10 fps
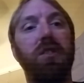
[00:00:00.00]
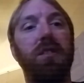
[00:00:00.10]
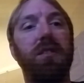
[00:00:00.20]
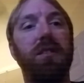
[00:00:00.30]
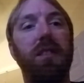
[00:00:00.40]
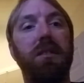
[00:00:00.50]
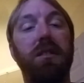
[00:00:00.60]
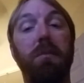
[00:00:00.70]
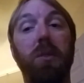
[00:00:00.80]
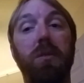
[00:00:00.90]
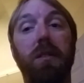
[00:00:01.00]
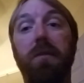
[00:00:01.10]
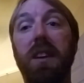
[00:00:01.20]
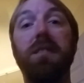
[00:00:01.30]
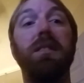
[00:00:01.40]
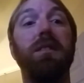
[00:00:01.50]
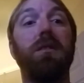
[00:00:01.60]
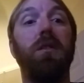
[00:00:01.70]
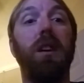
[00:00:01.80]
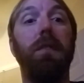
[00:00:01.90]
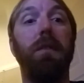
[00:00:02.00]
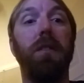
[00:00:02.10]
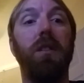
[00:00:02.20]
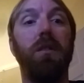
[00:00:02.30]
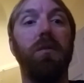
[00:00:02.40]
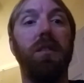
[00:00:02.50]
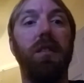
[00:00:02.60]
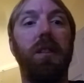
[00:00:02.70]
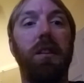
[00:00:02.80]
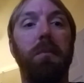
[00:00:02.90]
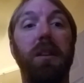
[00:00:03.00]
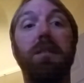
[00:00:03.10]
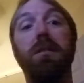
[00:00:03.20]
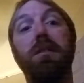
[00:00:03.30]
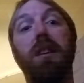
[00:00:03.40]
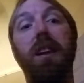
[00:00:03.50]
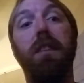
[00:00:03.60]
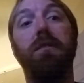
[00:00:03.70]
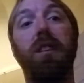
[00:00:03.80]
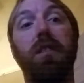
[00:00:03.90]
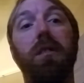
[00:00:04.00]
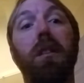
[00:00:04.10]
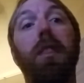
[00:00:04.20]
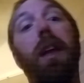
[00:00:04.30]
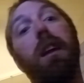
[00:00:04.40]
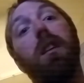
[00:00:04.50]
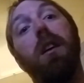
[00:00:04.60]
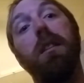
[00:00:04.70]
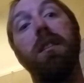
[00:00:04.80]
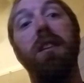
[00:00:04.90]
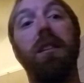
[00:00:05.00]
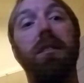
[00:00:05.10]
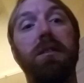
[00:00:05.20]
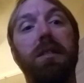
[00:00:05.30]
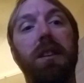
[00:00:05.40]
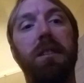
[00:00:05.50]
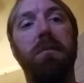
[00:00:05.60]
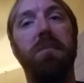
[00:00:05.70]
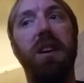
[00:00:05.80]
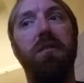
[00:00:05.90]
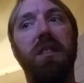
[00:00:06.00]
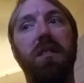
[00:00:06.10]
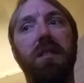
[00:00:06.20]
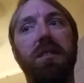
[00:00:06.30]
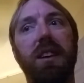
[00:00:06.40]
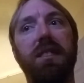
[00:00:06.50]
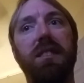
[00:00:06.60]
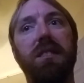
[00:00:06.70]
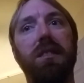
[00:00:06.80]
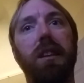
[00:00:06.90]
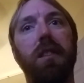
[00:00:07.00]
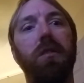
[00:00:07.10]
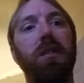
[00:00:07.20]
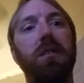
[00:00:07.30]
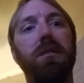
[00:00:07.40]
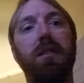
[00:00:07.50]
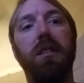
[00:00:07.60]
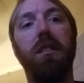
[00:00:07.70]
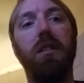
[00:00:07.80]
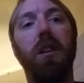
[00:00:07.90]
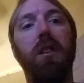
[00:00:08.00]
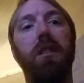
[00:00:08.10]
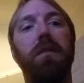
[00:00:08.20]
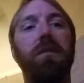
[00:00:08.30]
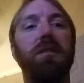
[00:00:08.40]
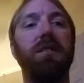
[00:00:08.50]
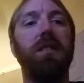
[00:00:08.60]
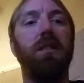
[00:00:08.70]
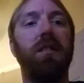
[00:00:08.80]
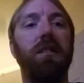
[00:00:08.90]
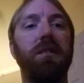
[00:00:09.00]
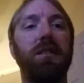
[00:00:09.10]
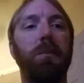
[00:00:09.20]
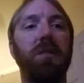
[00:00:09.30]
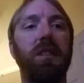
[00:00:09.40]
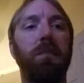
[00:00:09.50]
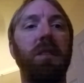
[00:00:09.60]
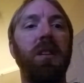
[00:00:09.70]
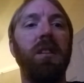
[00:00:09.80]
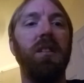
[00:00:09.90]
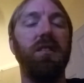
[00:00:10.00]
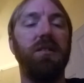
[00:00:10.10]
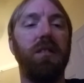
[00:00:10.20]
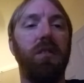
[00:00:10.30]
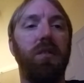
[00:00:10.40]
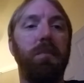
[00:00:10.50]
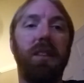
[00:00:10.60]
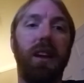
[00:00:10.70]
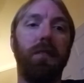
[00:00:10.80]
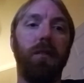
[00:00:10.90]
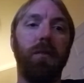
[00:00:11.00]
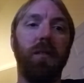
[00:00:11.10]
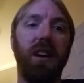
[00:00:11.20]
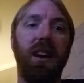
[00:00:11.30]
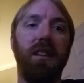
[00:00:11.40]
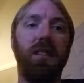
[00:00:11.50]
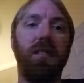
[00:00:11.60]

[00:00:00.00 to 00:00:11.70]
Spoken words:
It's the fanciest car I've ever owned. It does not have leather, thank God, because down here in Texas, leather is god-awful to sit on in the summertime. So I'm thankful for that.